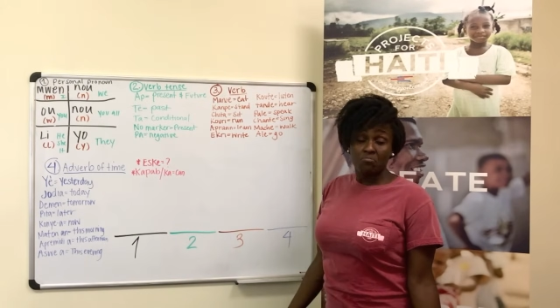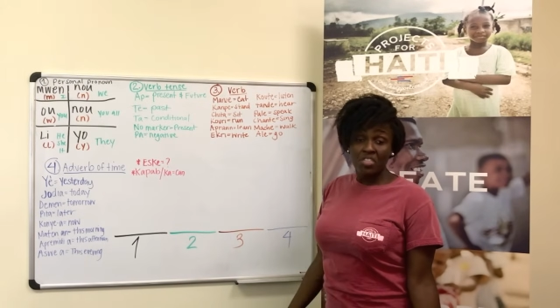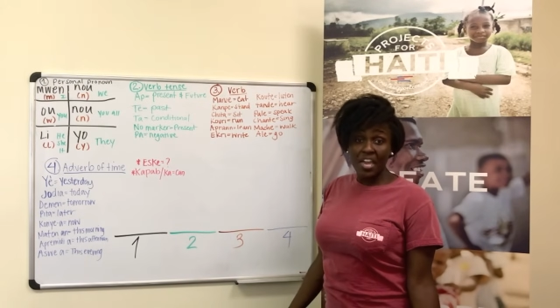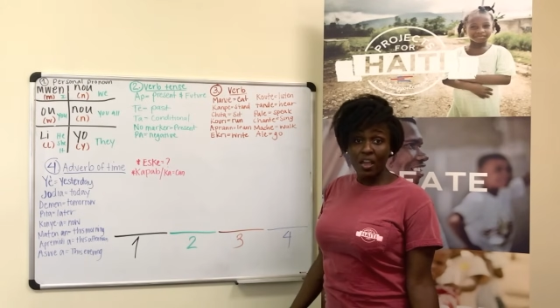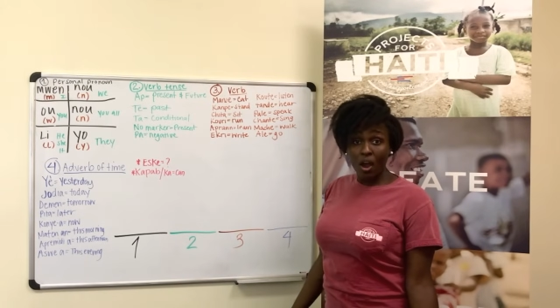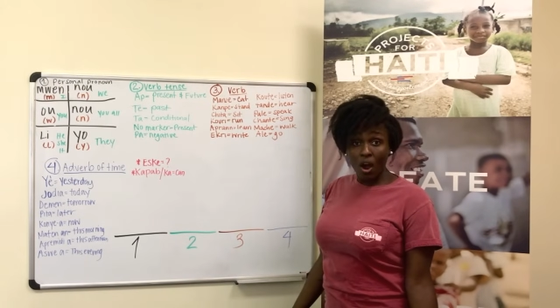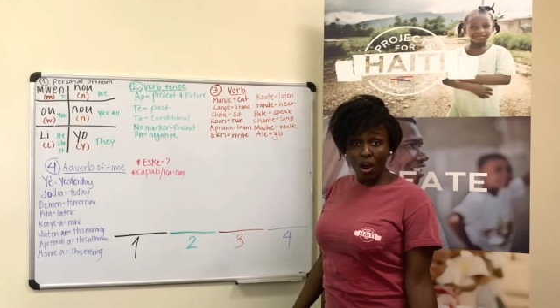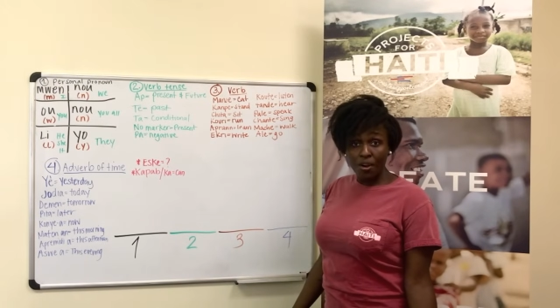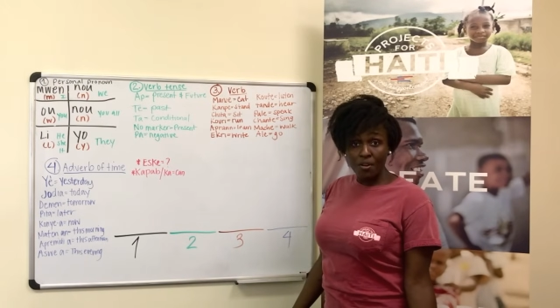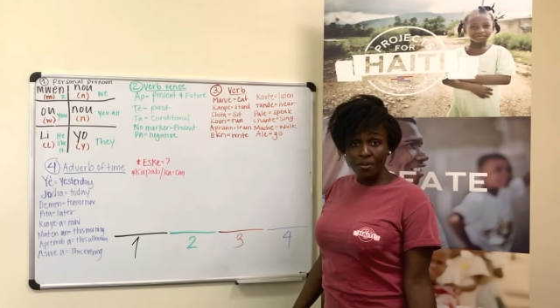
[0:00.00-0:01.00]
they
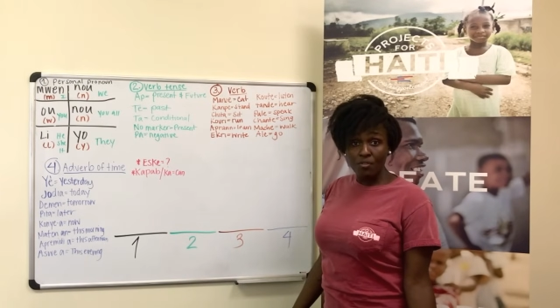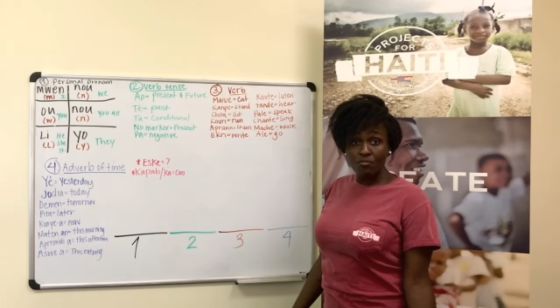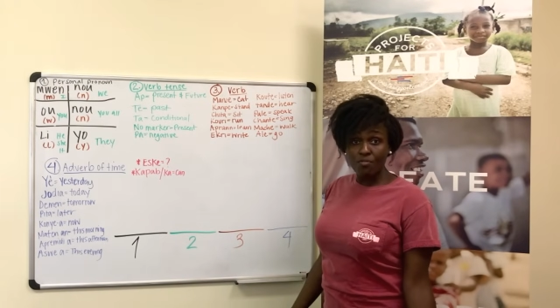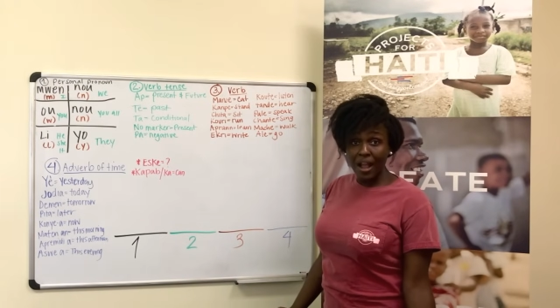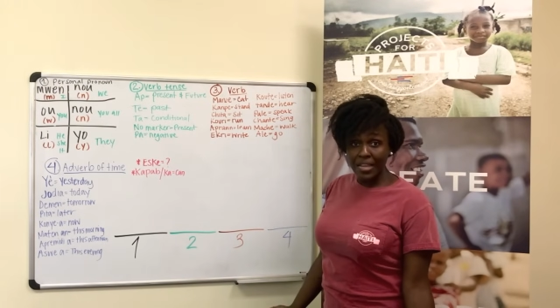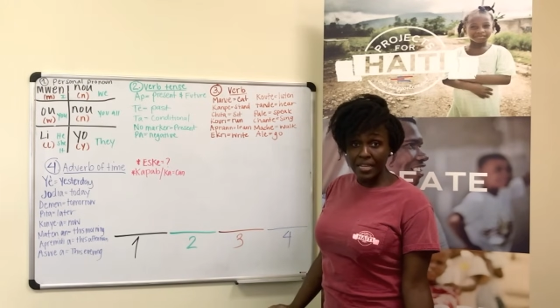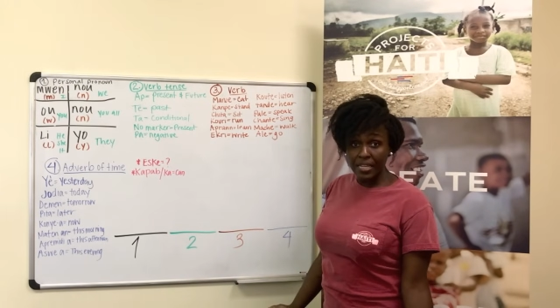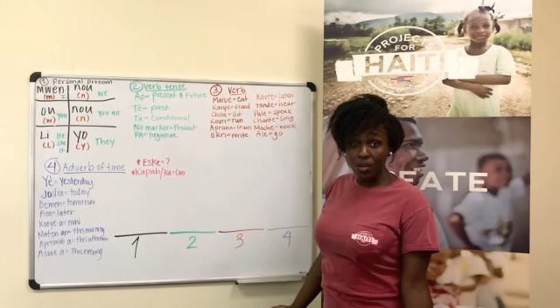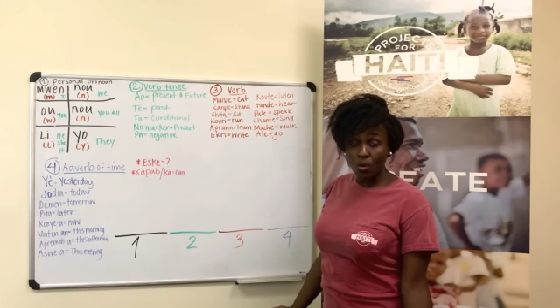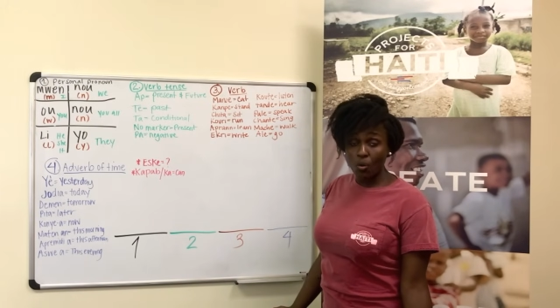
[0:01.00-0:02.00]
are
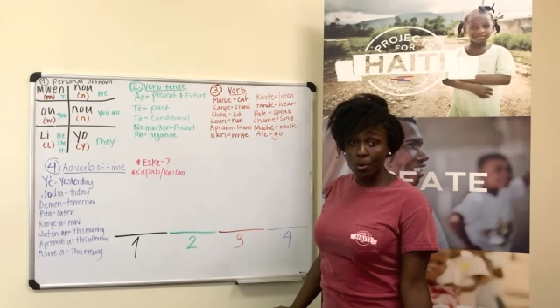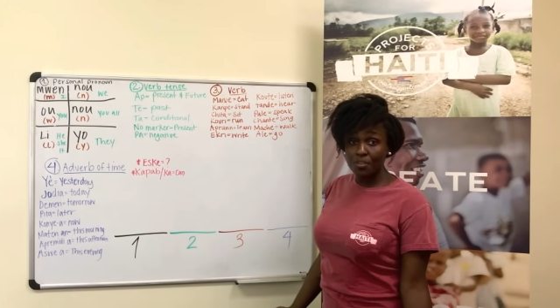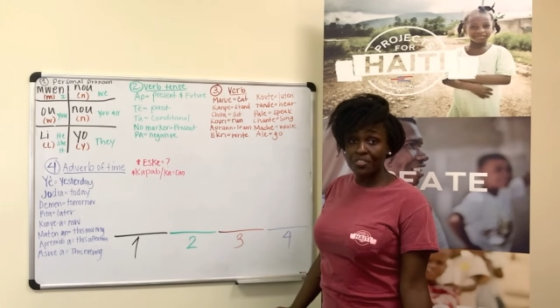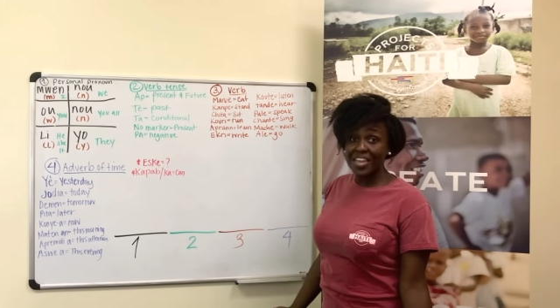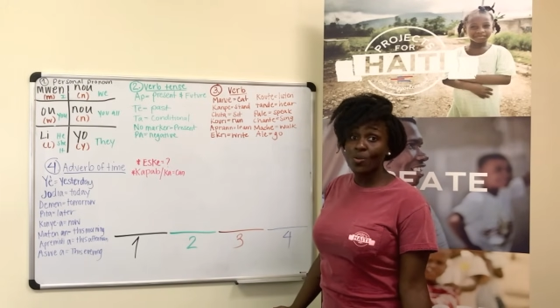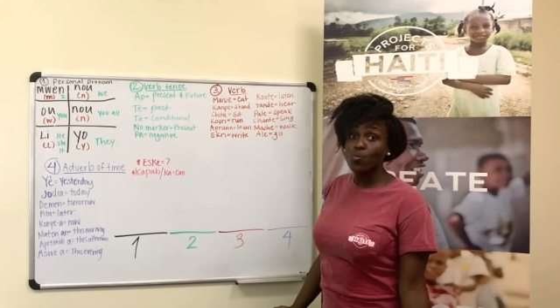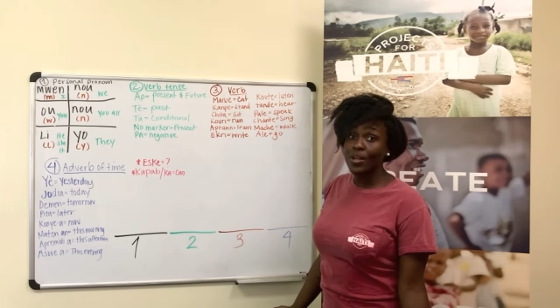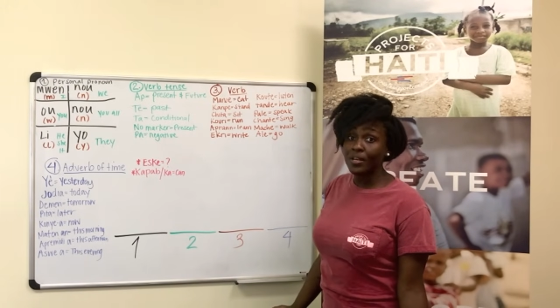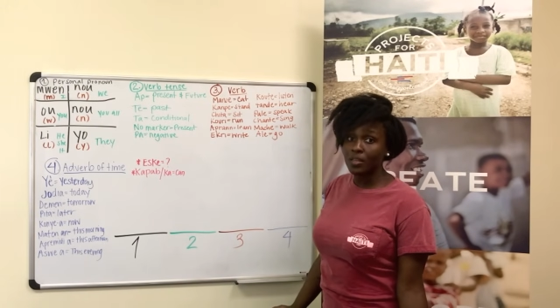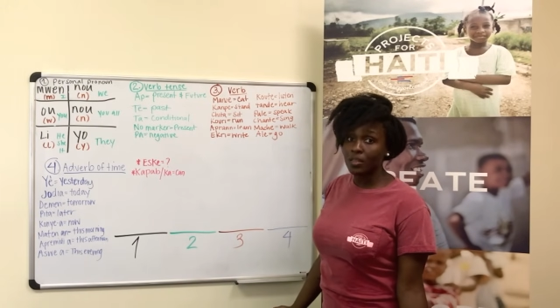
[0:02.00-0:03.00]
writing, or they
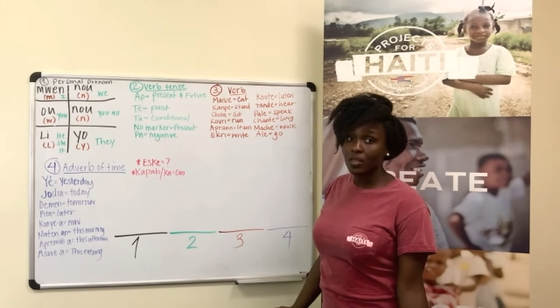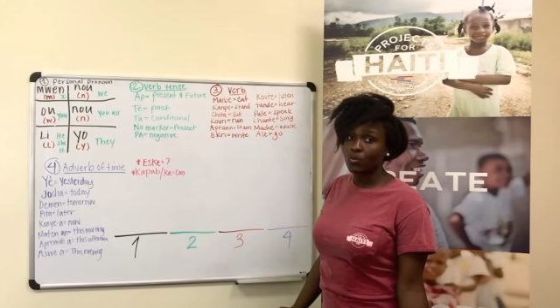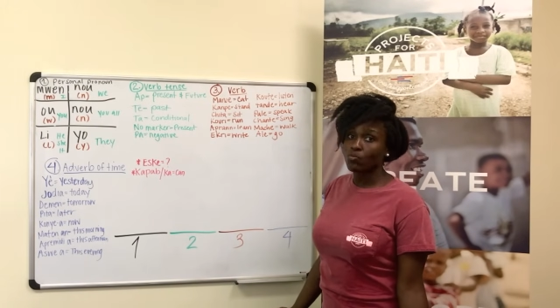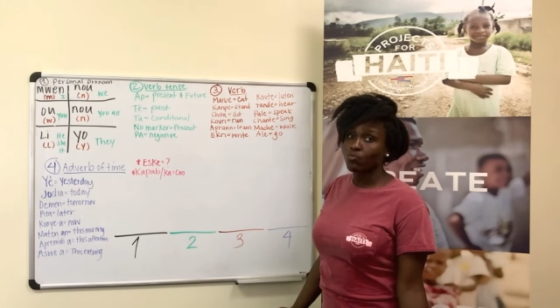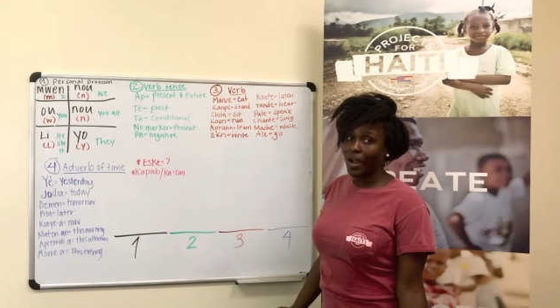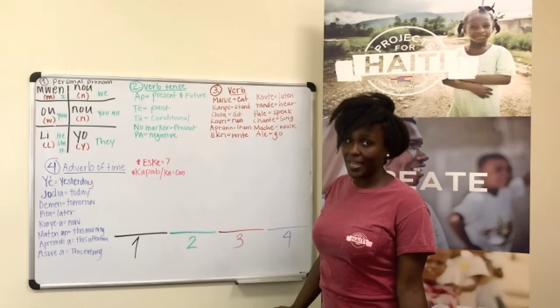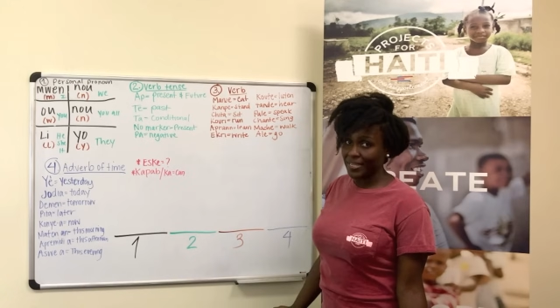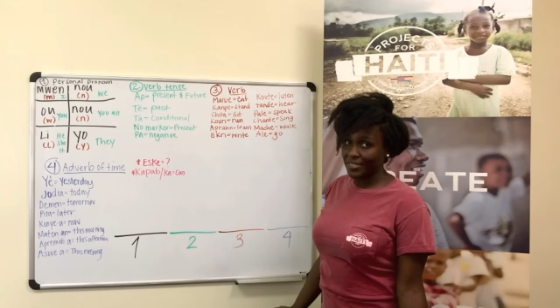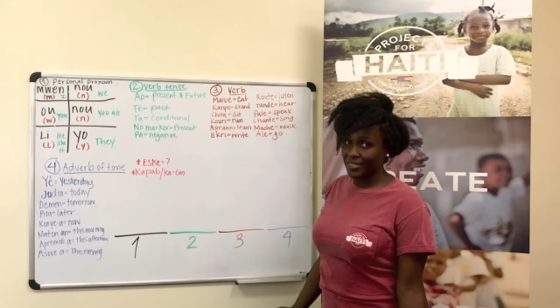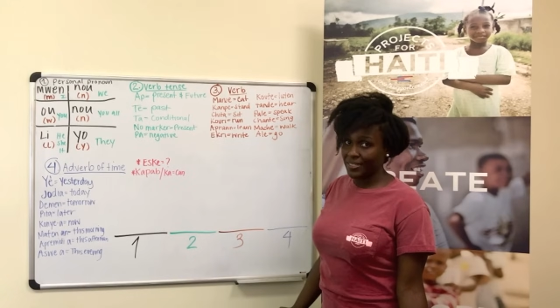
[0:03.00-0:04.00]
will
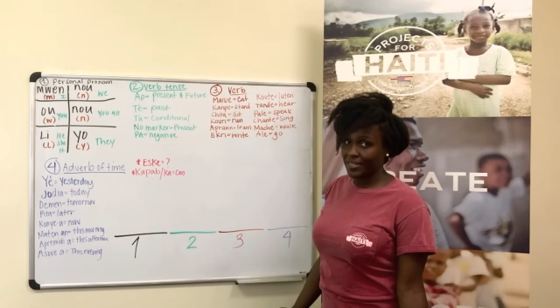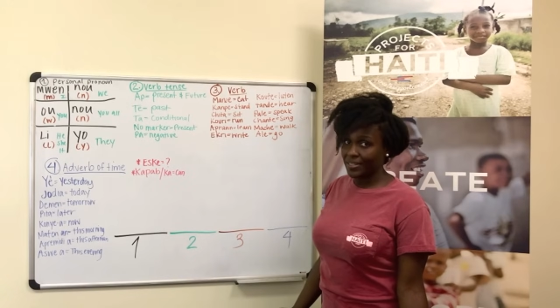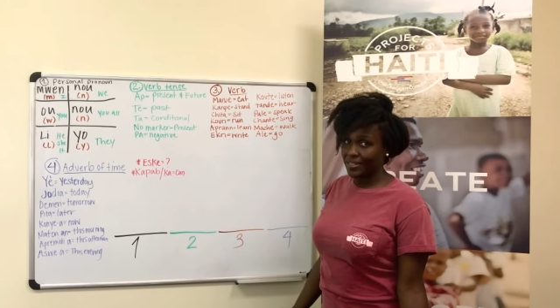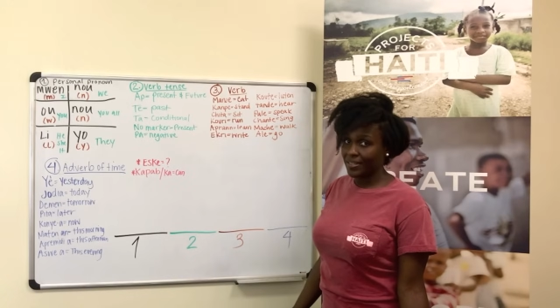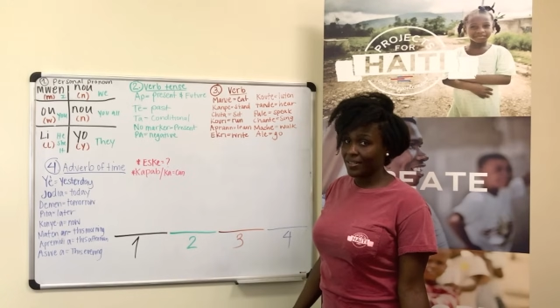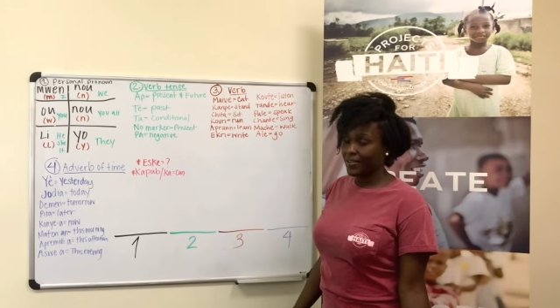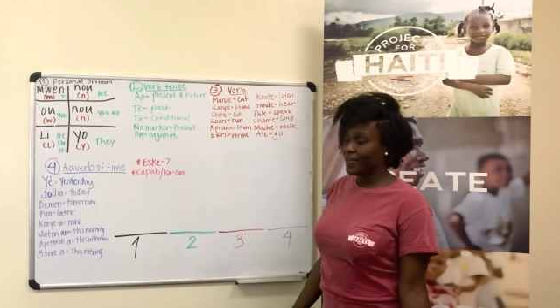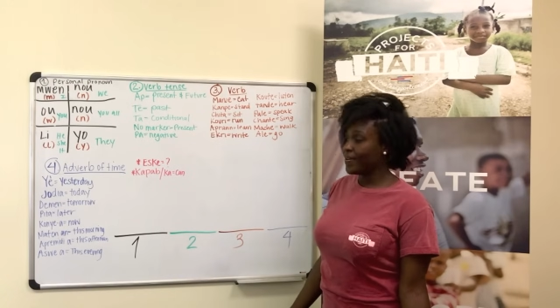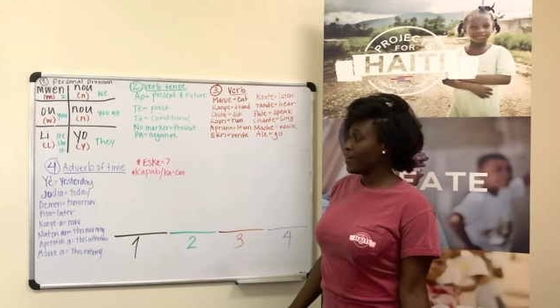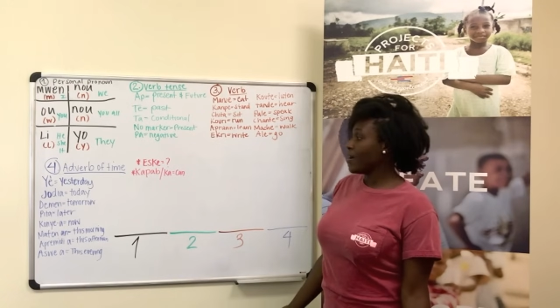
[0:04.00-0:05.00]
write.
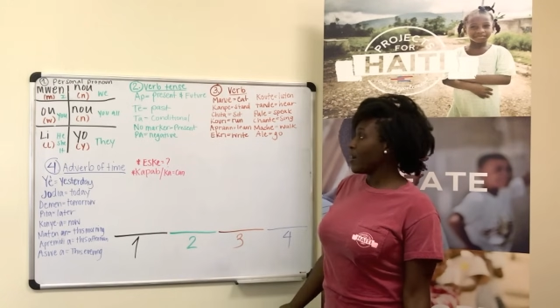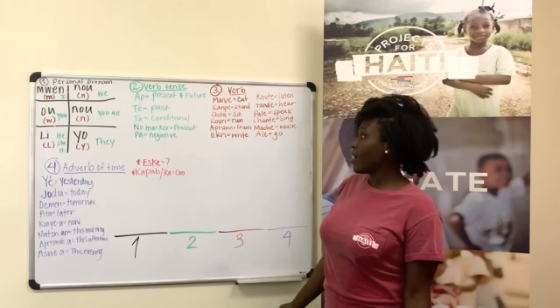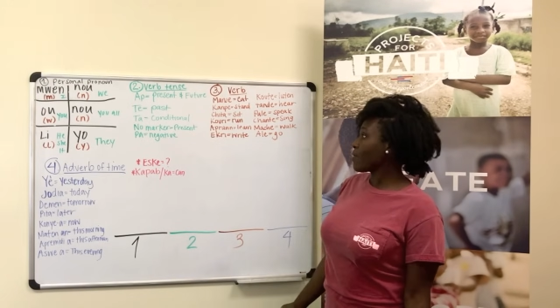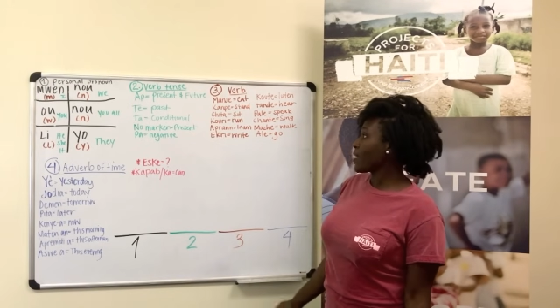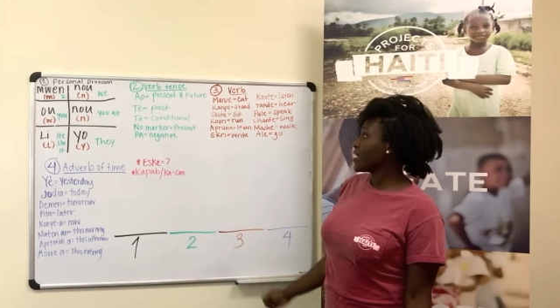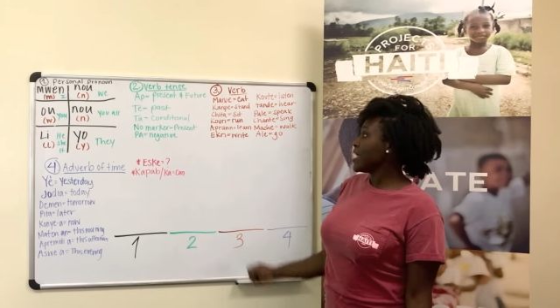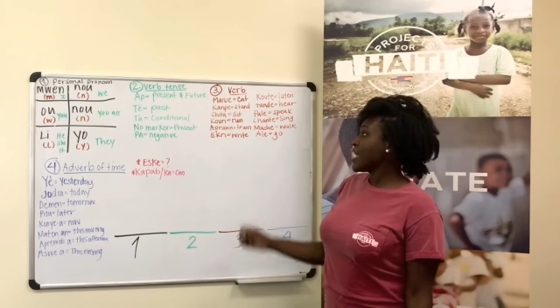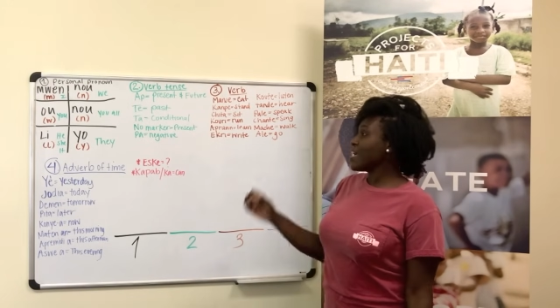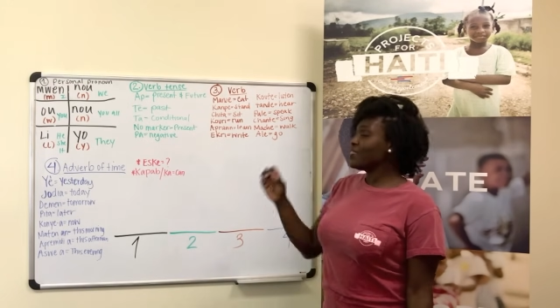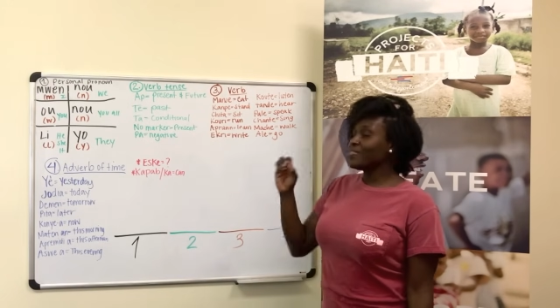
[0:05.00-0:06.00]
All right?
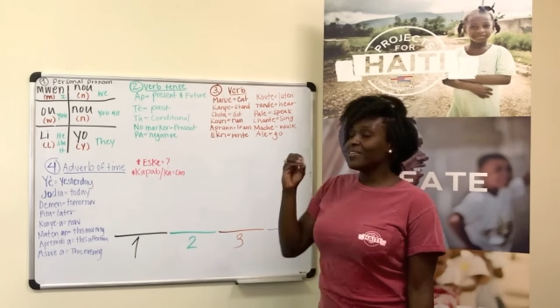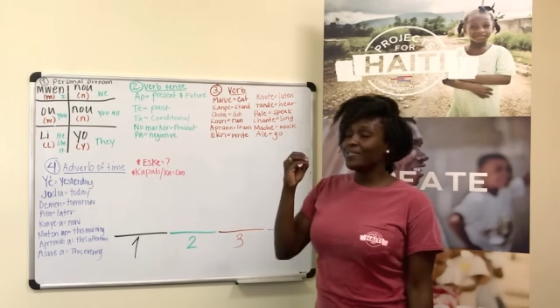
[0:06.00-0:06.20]
And